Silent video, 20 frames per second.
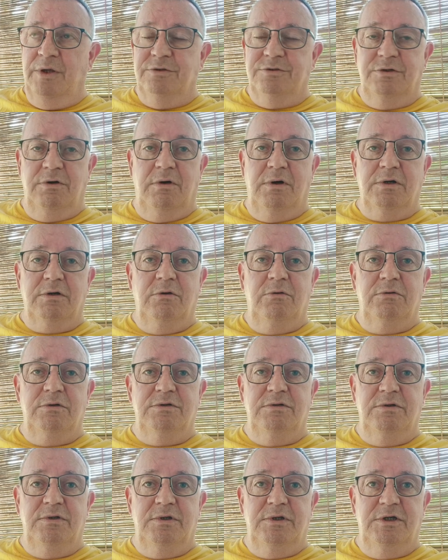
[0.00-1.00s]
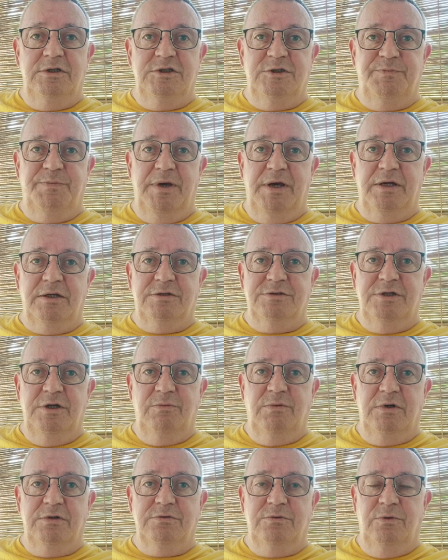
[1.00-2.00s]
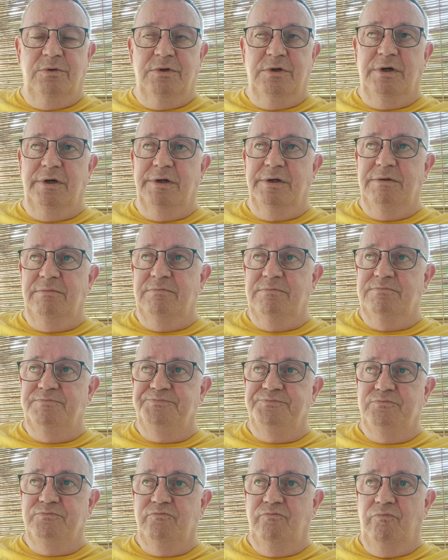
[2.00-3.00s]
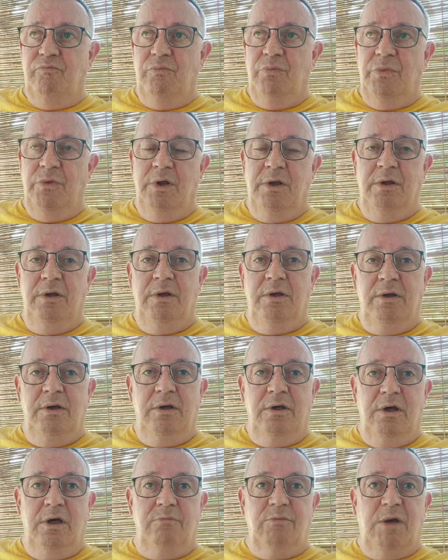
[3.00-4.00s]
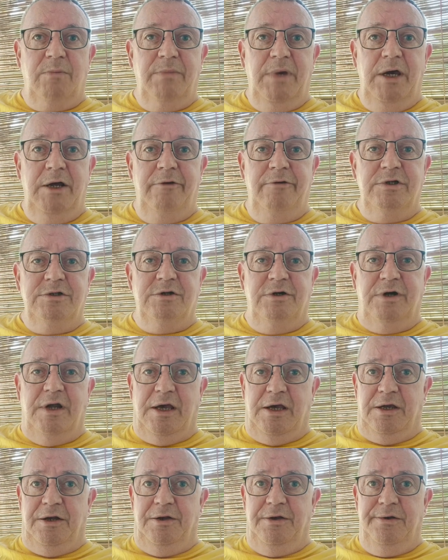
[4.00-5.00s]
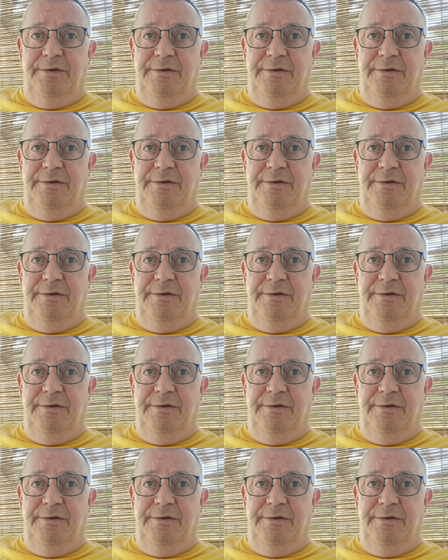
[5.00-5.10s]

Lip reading: So I'll go and inspect, see what's going on. And my batteries are dead.